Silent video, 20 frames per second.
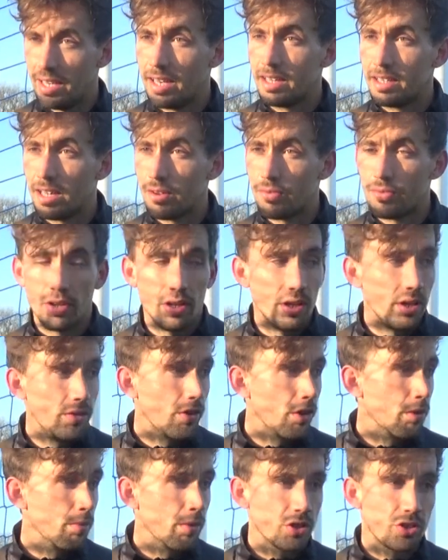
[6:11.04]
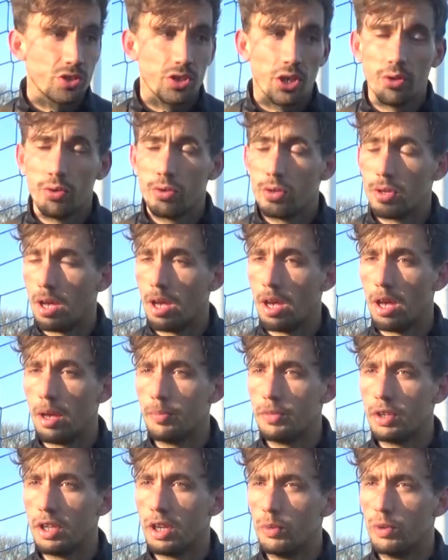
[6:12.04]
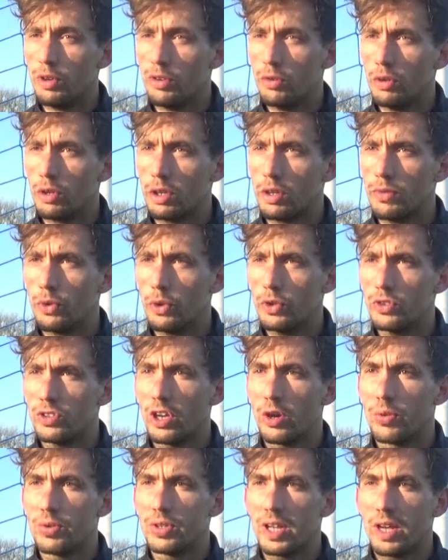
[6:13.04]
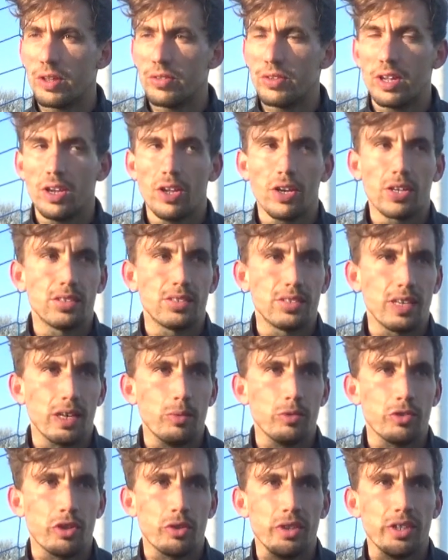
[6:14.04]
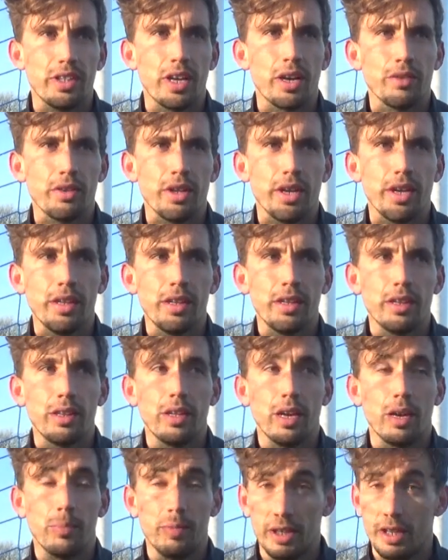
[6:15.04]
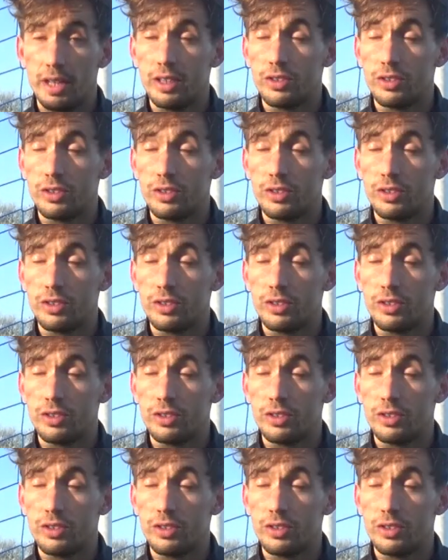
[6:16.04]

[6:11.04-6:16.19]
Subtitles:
Yeah, definitely, very much so. You know, we're all looking forward to going down there. Like I say, I was only down there, I mean,